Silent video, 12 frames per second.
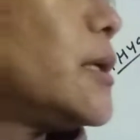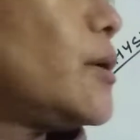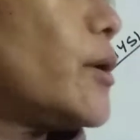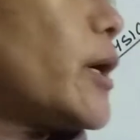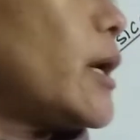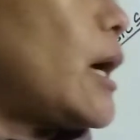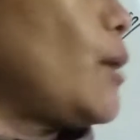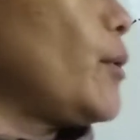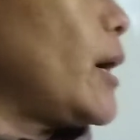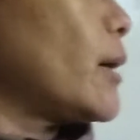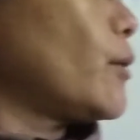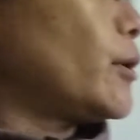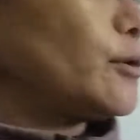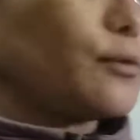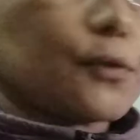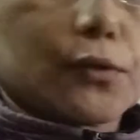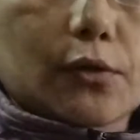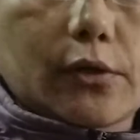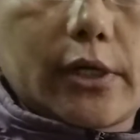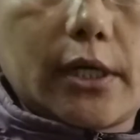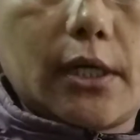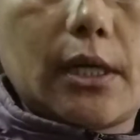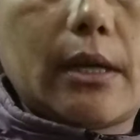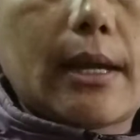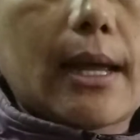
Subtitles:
Okay, now we are going to study